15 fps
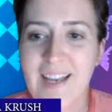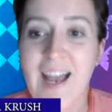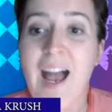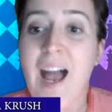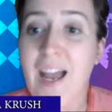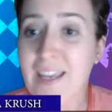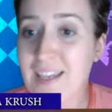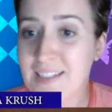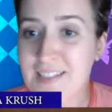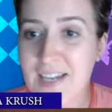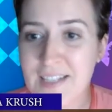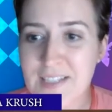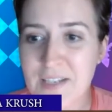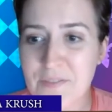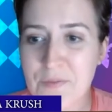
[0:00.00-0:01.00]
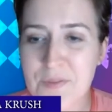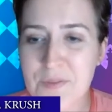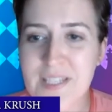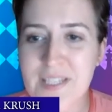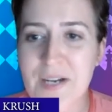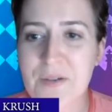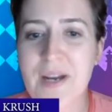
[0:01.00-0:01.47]
Oh, yeah, Tatev was
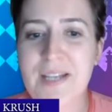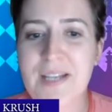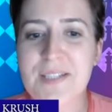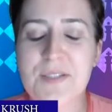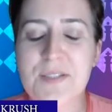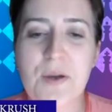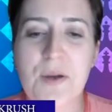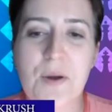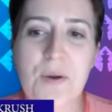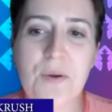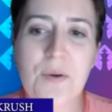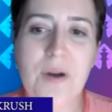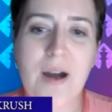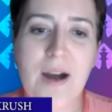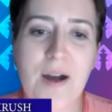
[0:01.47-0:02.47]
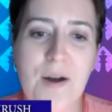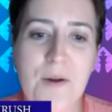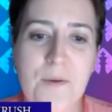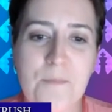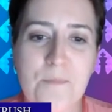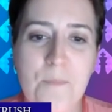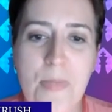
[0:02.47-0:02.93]
there, right? So
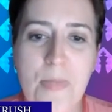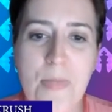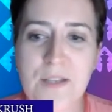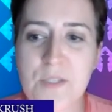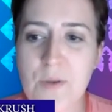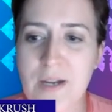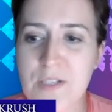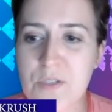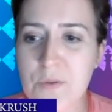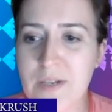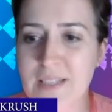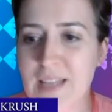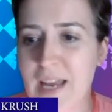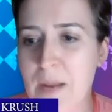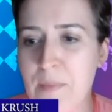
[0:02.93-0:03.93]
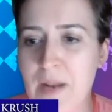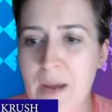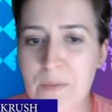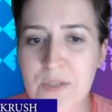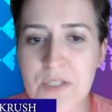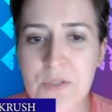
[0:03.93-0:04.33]
I joined that. I mean, I was just